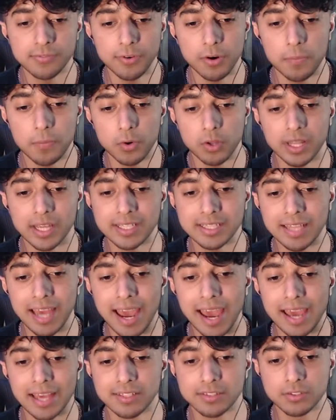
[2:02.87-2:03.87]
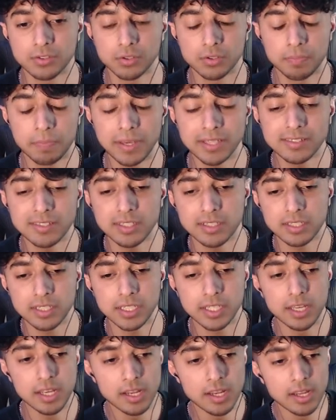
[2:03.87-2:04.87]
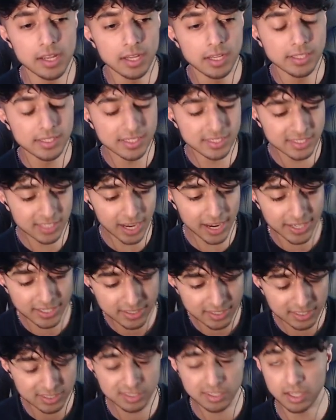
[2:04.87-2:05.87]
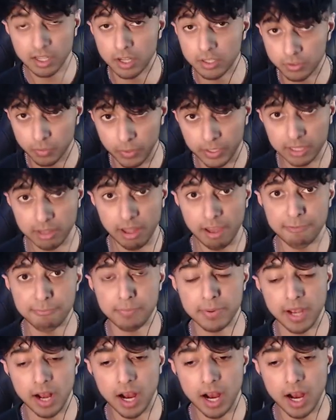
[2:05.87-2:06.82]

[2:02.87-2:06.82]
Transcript: these felt more like tests. So basically, the scientists Ludwig left